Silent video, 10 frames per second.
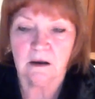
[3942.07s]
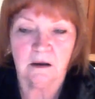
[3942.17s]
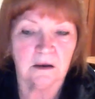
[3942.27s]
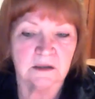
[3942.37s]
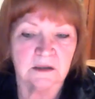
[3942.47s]

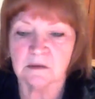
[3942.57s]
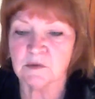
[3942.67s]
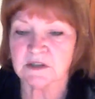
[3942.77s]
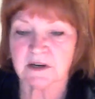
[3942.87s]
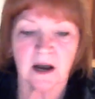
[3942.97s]
it's
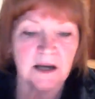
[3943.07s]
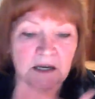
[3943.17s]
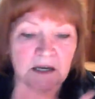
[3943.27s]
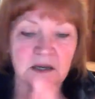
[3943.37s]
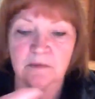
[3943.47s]
almost like I
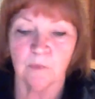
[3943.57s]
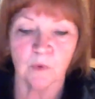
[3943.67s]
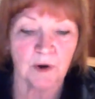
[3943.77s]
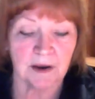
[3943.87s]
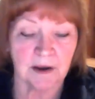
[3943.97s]
need
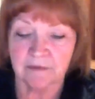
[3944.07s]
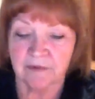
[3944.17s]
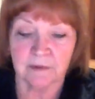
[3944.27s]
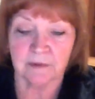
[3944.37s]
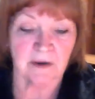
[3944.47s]
more. And if
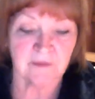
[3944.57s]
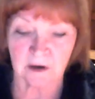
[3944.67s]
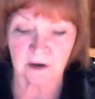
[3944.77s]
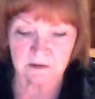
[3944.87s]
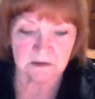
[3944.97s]
I've
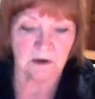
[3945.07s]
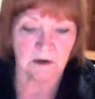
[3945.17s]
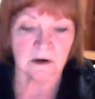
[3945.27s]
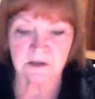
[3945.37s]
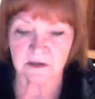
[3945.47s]
got cards on the